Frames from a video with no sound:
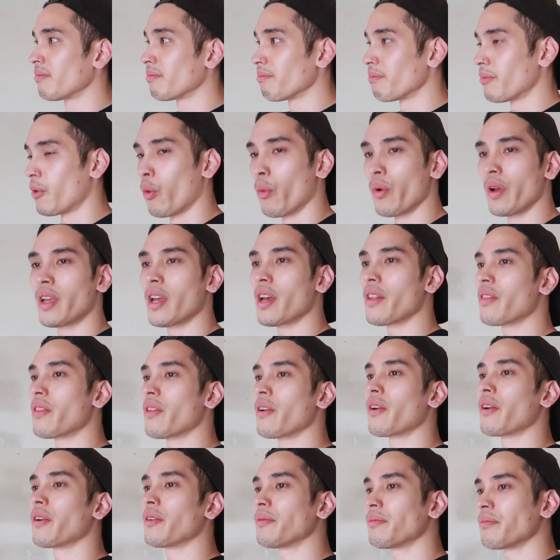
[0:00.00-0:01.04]
But when we get
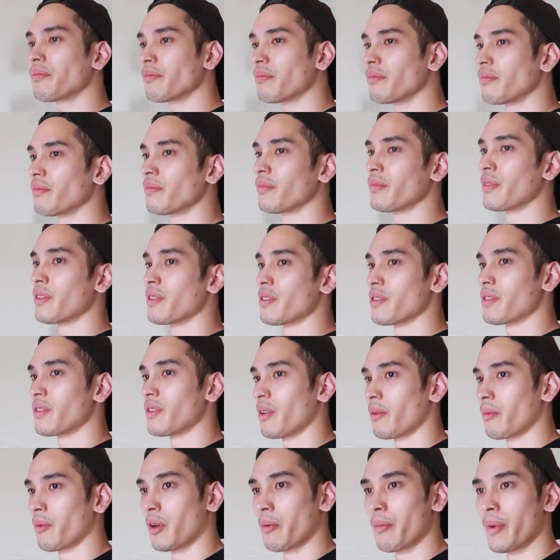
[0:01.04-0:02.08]
there,
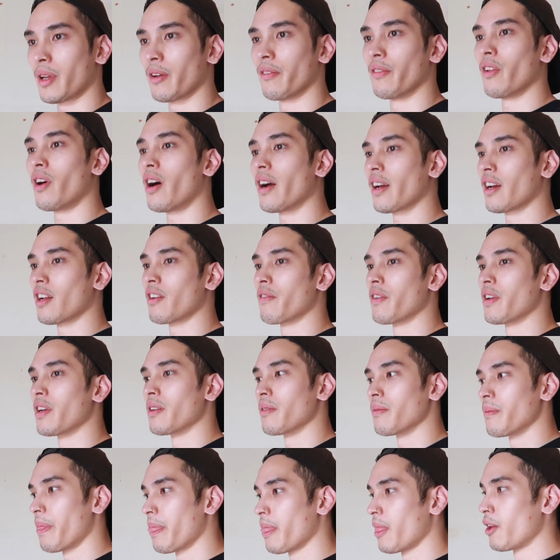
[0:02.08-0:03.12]
we're gonna make a vlog out of
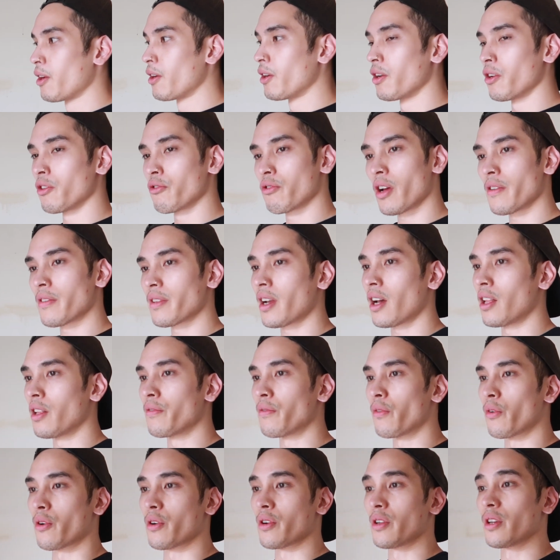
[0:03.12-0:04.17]
it, drive to
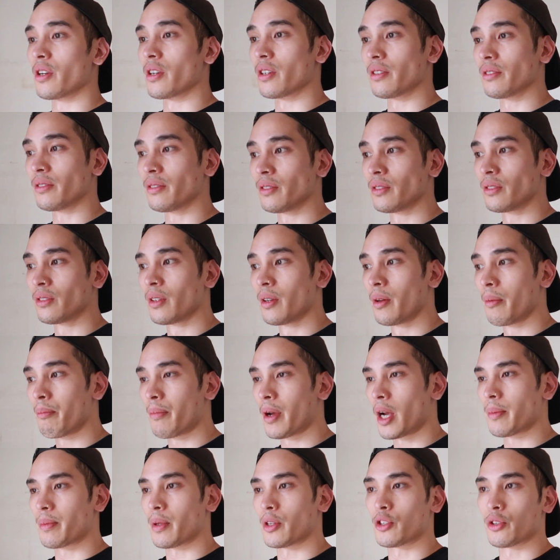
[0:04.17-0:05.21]
California,
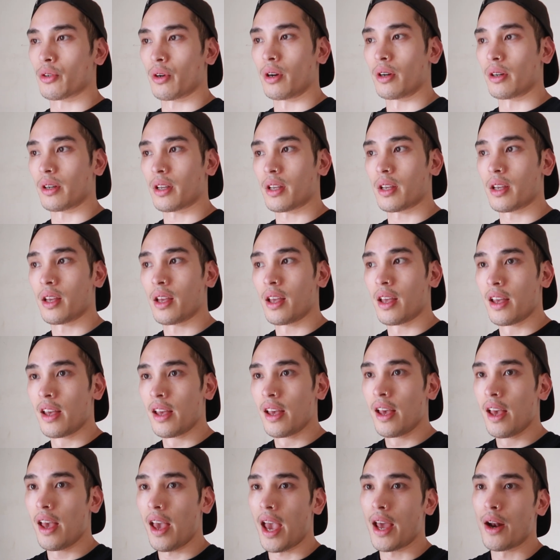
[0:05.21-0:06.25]
pick up the trunk,
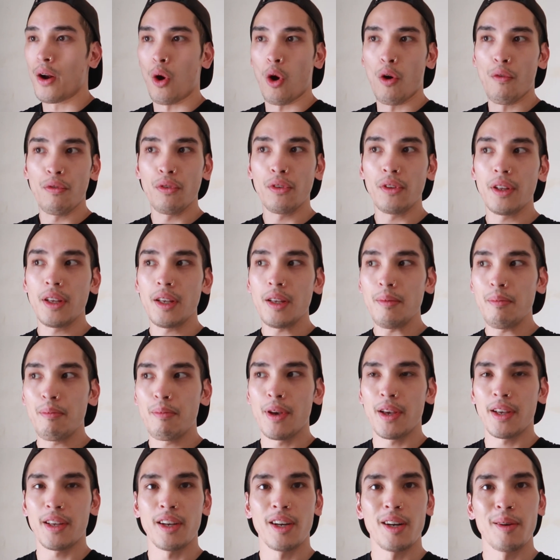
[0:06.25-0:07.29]
and hopefully
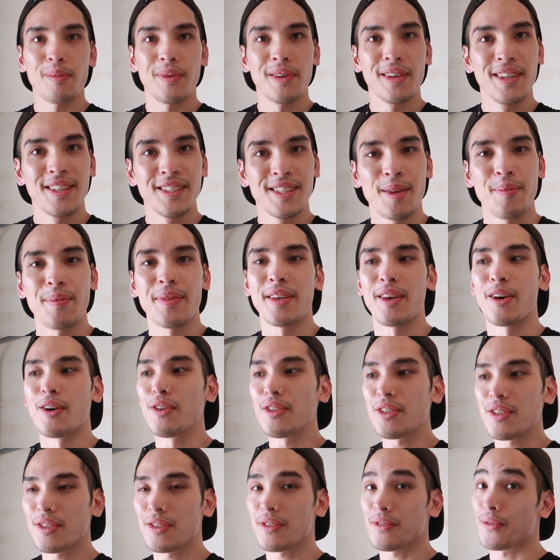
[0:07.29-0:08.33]
pick up something
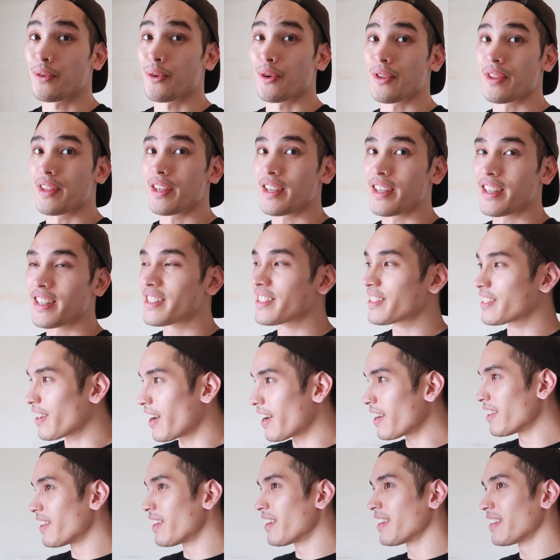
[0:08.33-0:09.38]
else for the
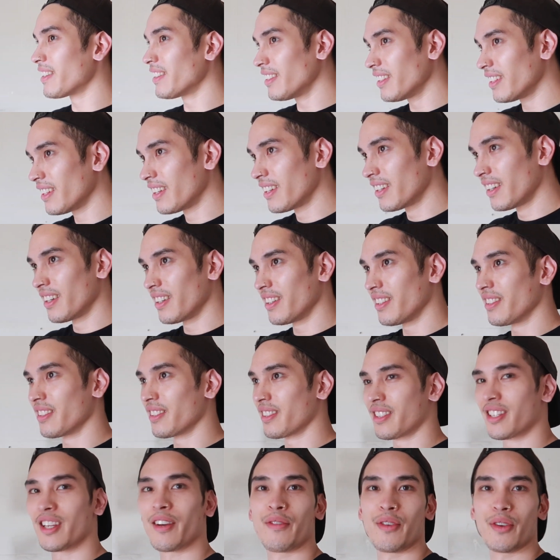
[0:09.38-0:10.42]
Skyline.
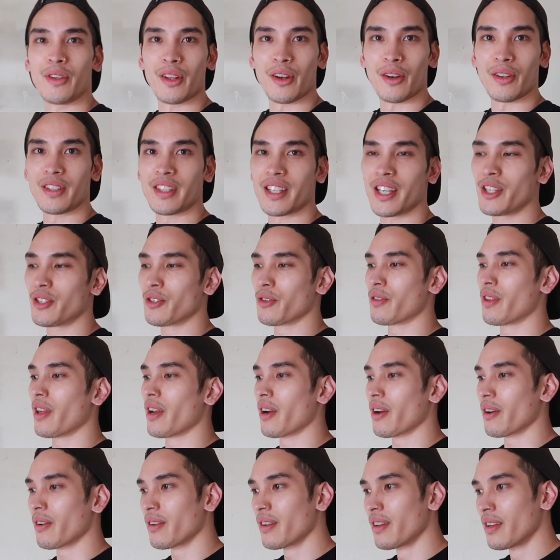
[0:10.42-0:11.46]
Give you a little teaser
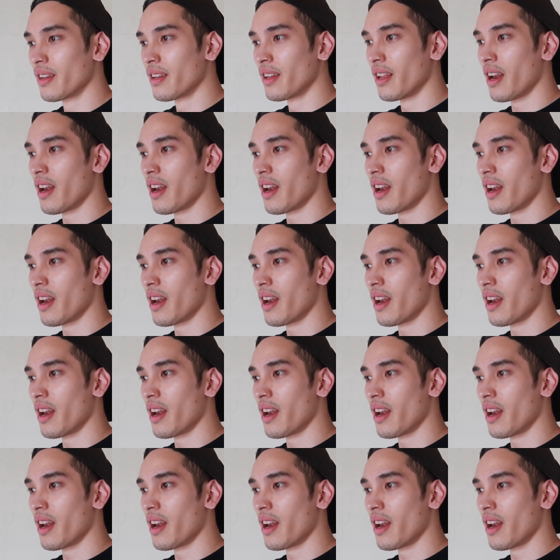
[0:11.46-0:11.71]
there.